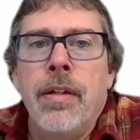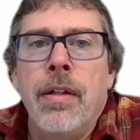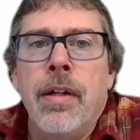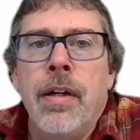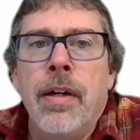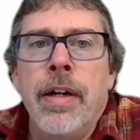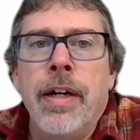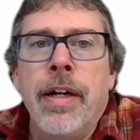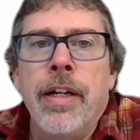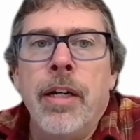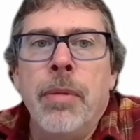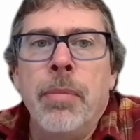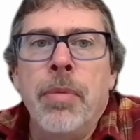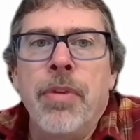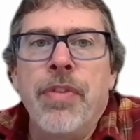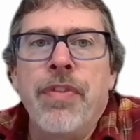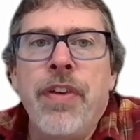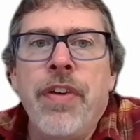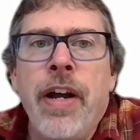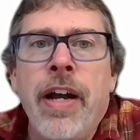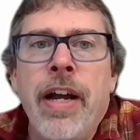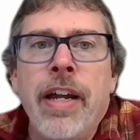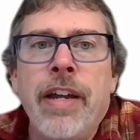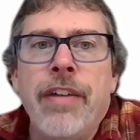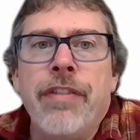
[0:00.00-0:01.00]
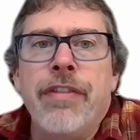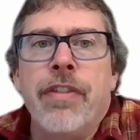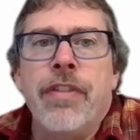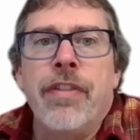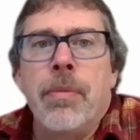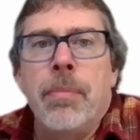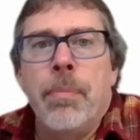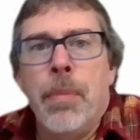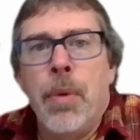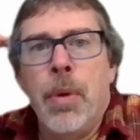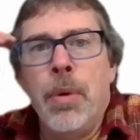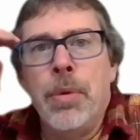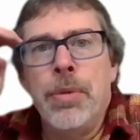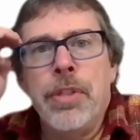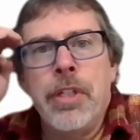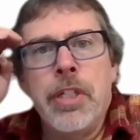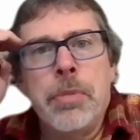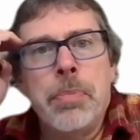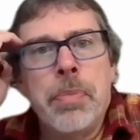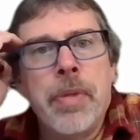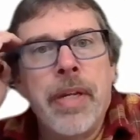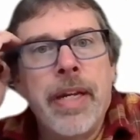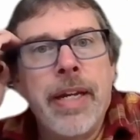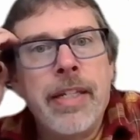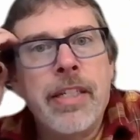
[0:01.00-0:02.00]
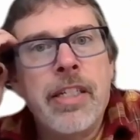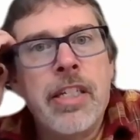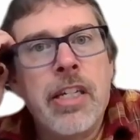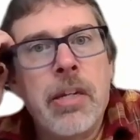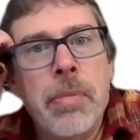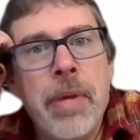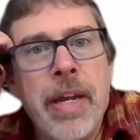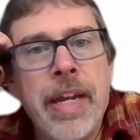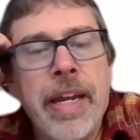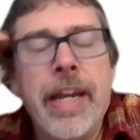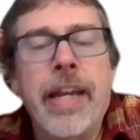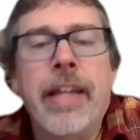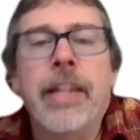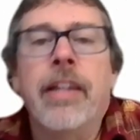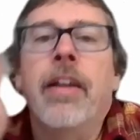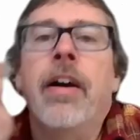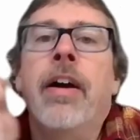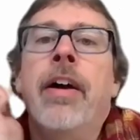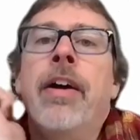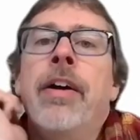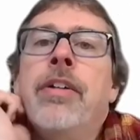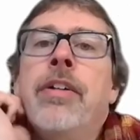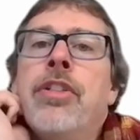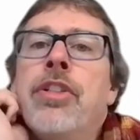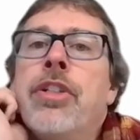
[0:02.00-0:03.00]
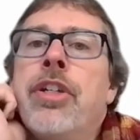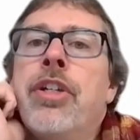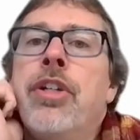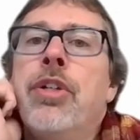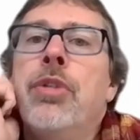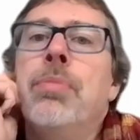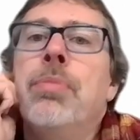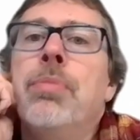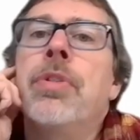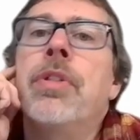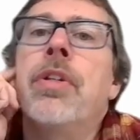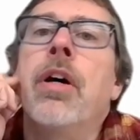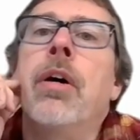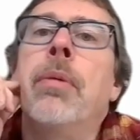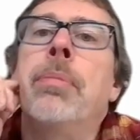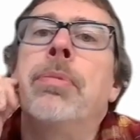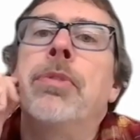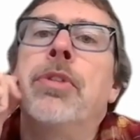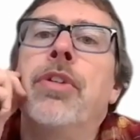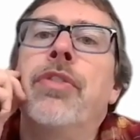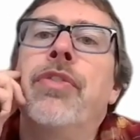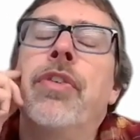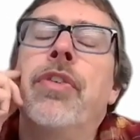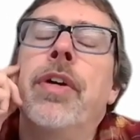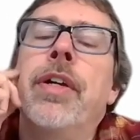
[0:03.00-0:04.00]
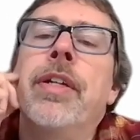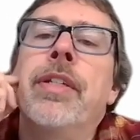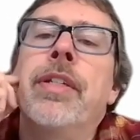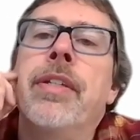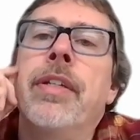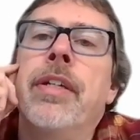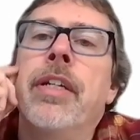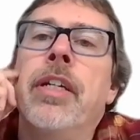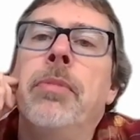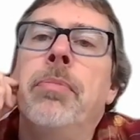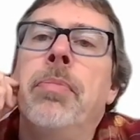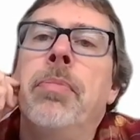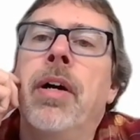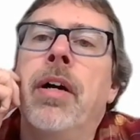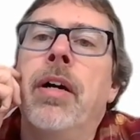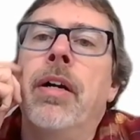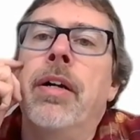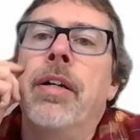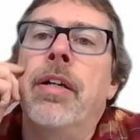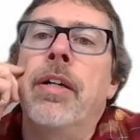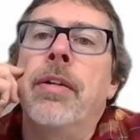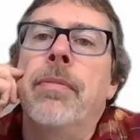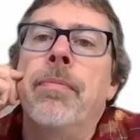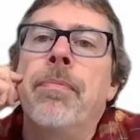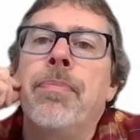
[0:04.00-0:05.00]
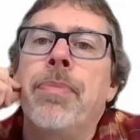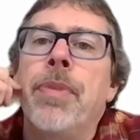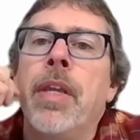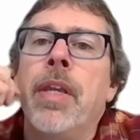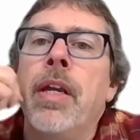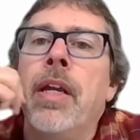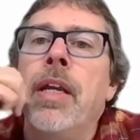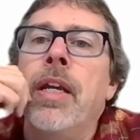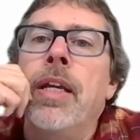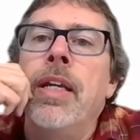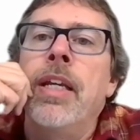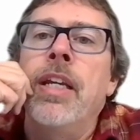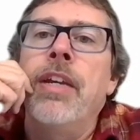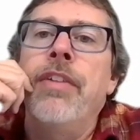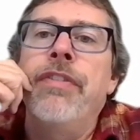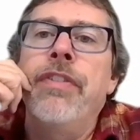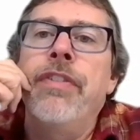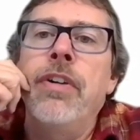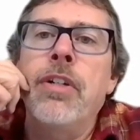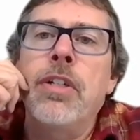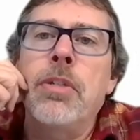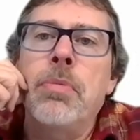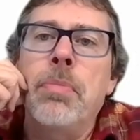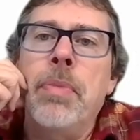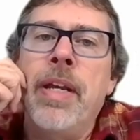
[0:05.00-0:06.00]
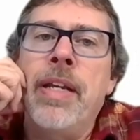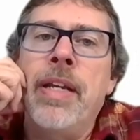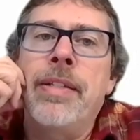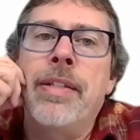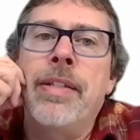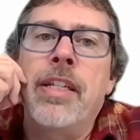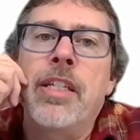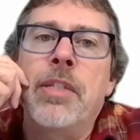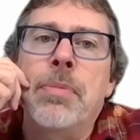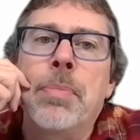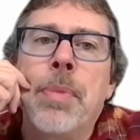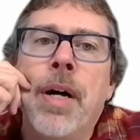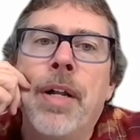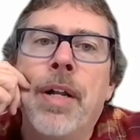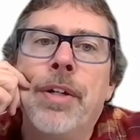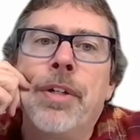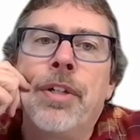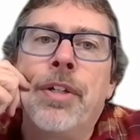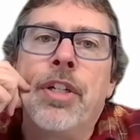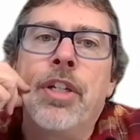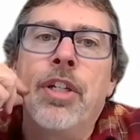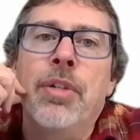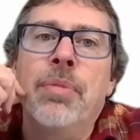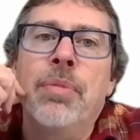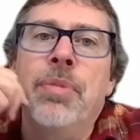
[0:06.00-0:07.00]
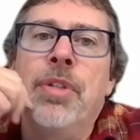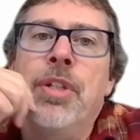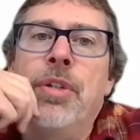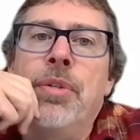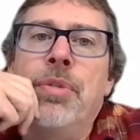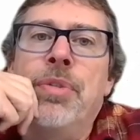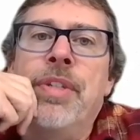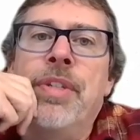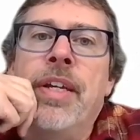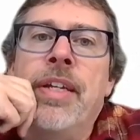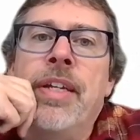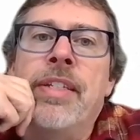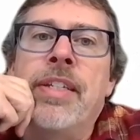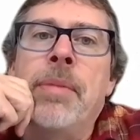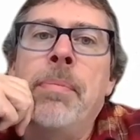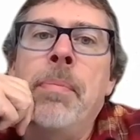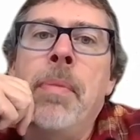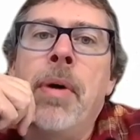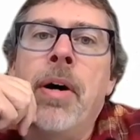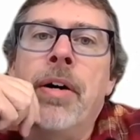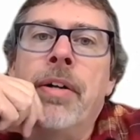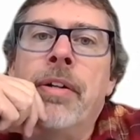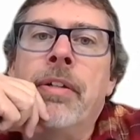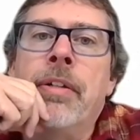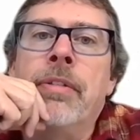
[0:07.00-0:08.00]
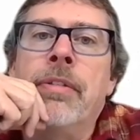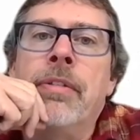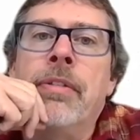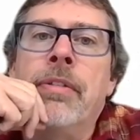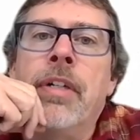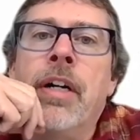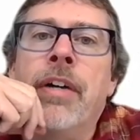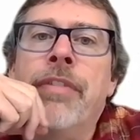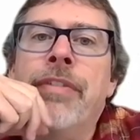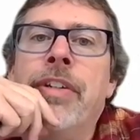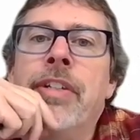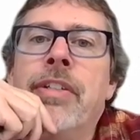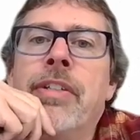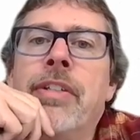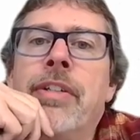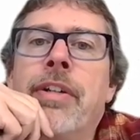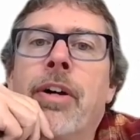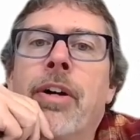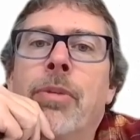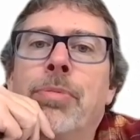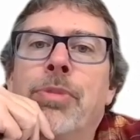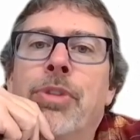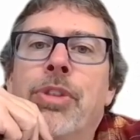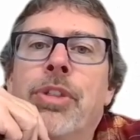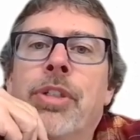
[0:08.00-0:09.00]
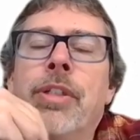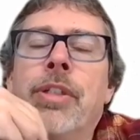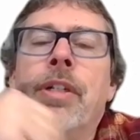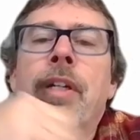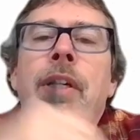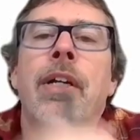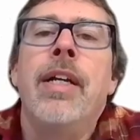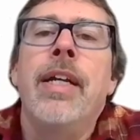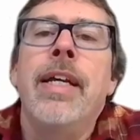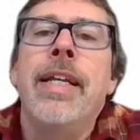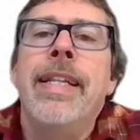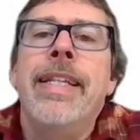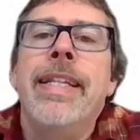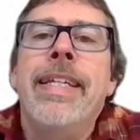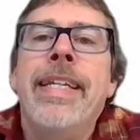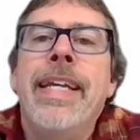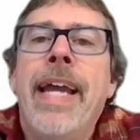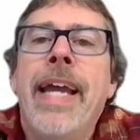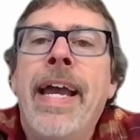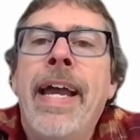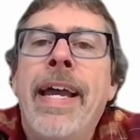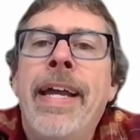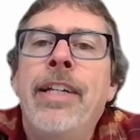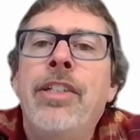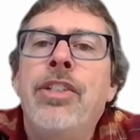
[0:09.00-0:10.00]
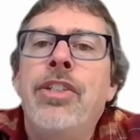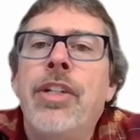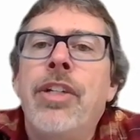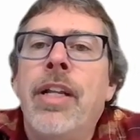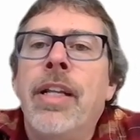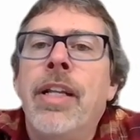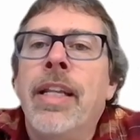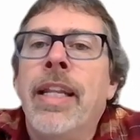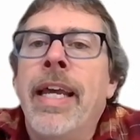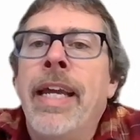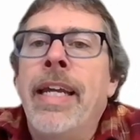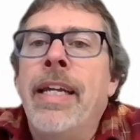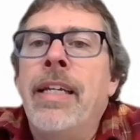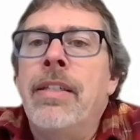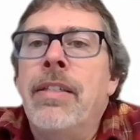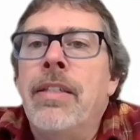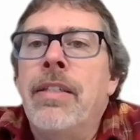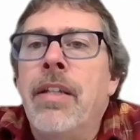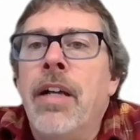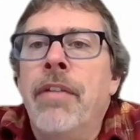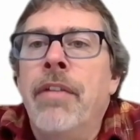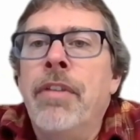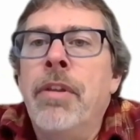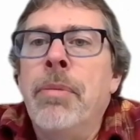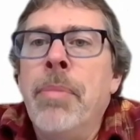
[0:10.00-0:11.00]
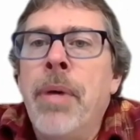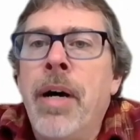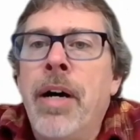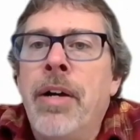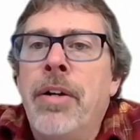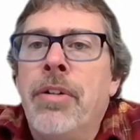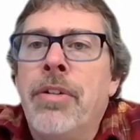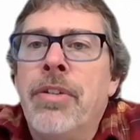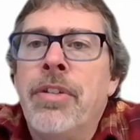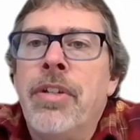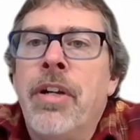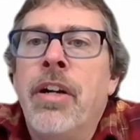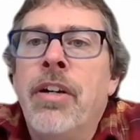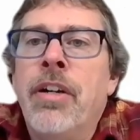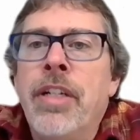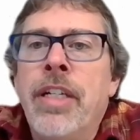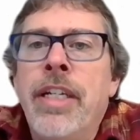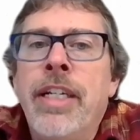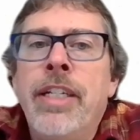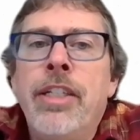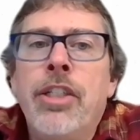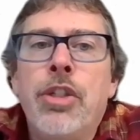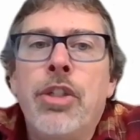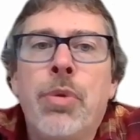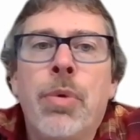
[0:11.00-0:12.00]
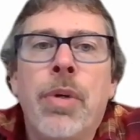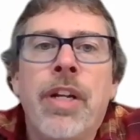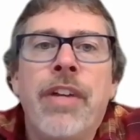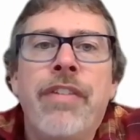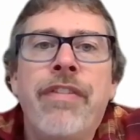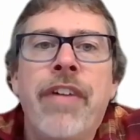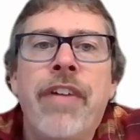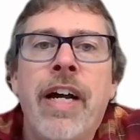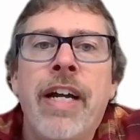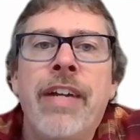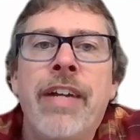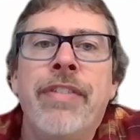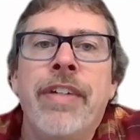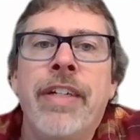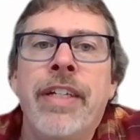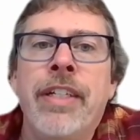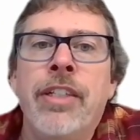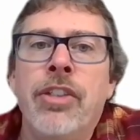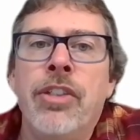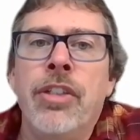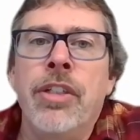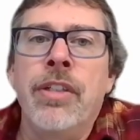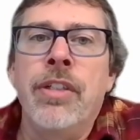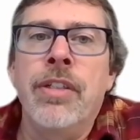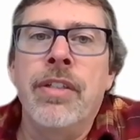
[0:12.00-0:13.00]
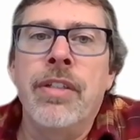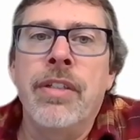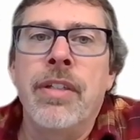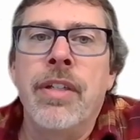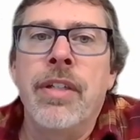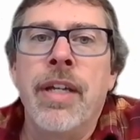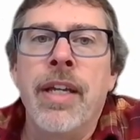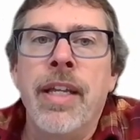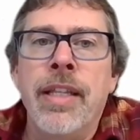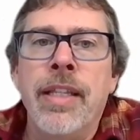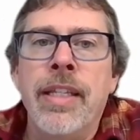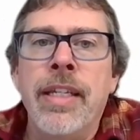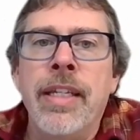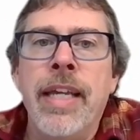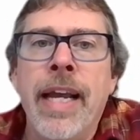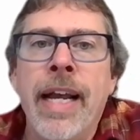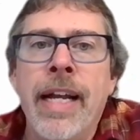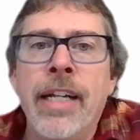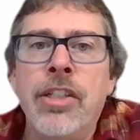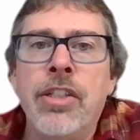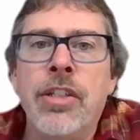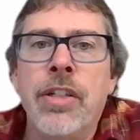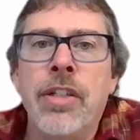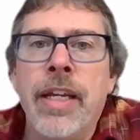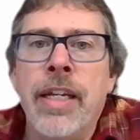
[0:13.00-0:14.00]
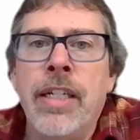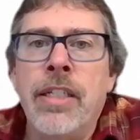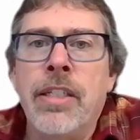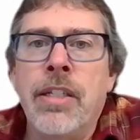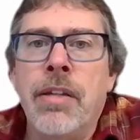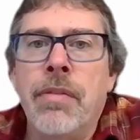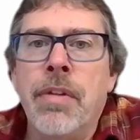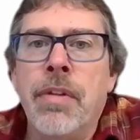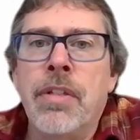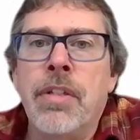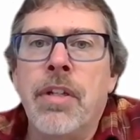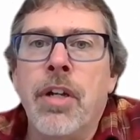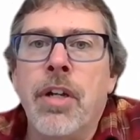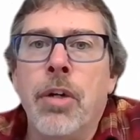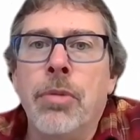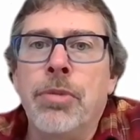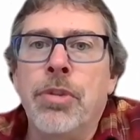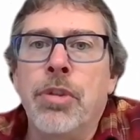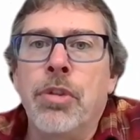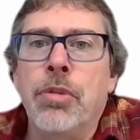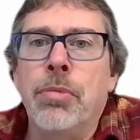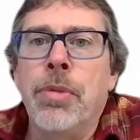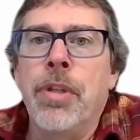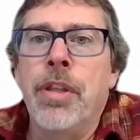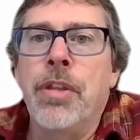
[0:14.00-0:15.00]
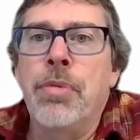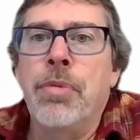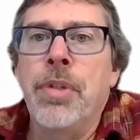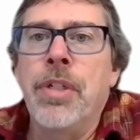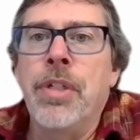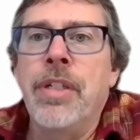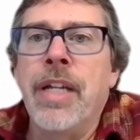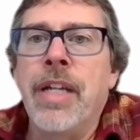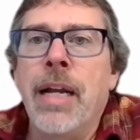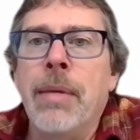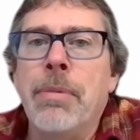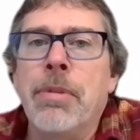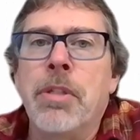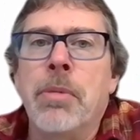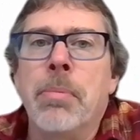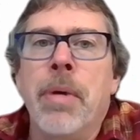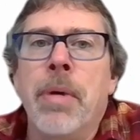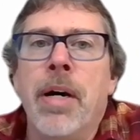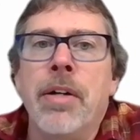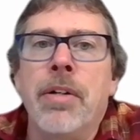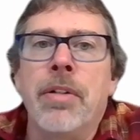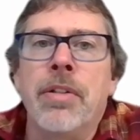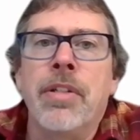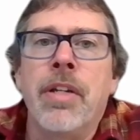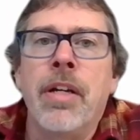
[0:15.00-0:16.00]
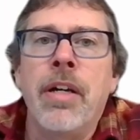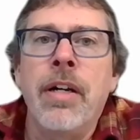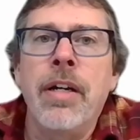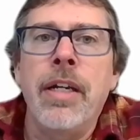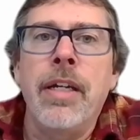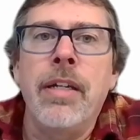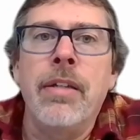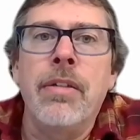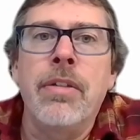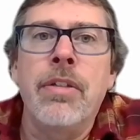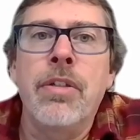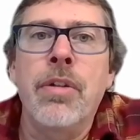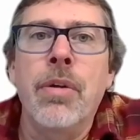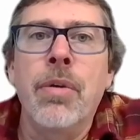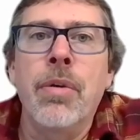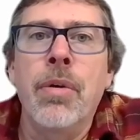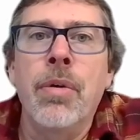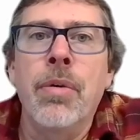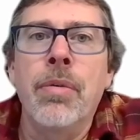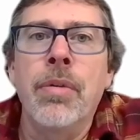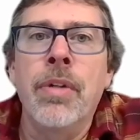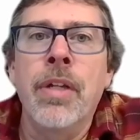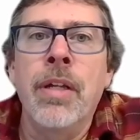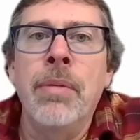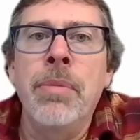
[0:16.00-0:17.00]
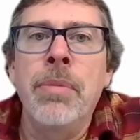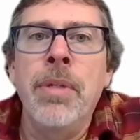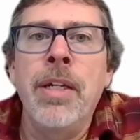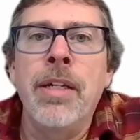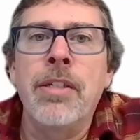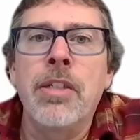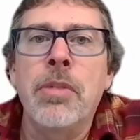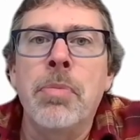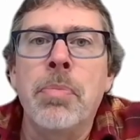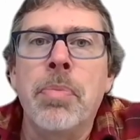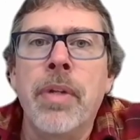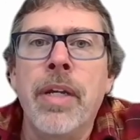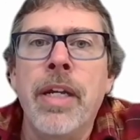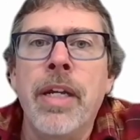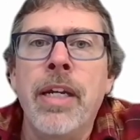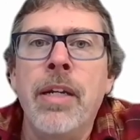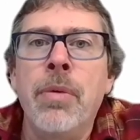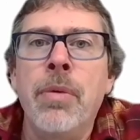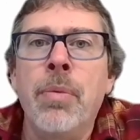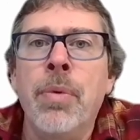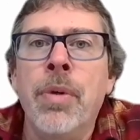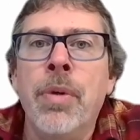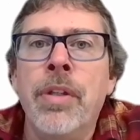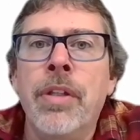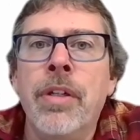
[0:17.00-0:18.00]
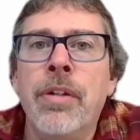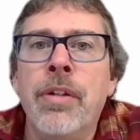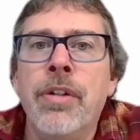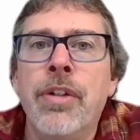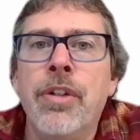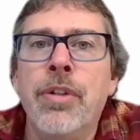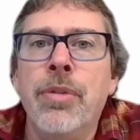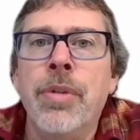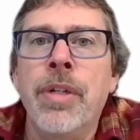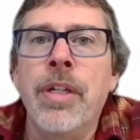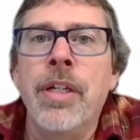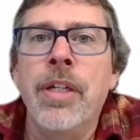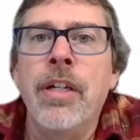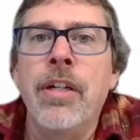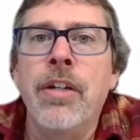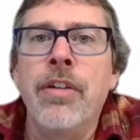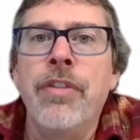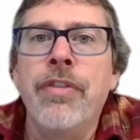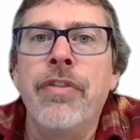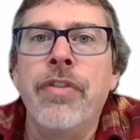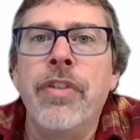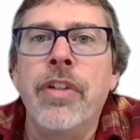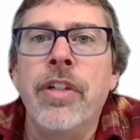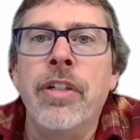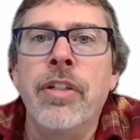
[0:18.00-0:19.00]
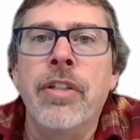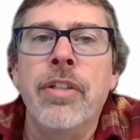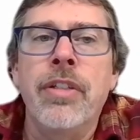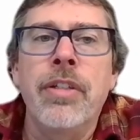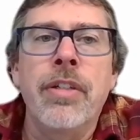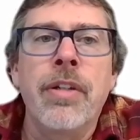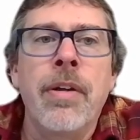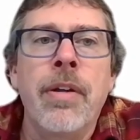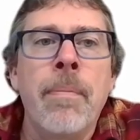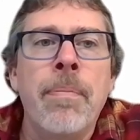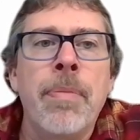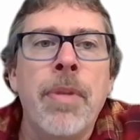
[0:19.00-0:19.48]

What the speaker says: All right, number 5. Moses plans to make a large cube sculpture for a city park. He first makes a smaller cube to use as a model of his sculpture. The edge lengths of the models are each 25 inches. The edge lengths of the sculpture will be 3 times the model's height. So let me explain what they're doing here first.